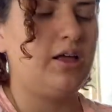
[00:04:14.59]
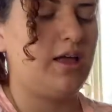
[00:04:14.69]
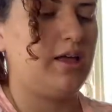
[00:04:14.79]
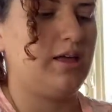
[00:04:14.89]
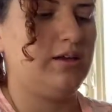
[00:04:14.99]

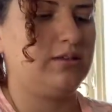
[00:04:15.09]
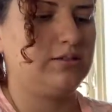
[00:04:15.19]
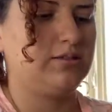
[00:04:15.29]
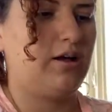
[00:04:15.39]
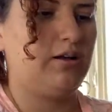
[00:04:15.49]
and
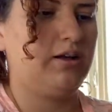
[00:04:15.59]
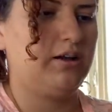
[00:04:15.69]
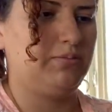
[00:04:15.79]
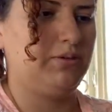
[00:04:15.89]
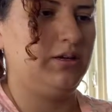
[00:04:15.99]
it's all going
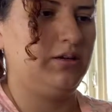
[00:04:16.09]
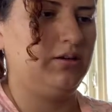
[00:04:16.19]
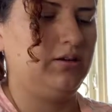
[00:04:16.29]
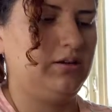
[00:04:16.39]
to be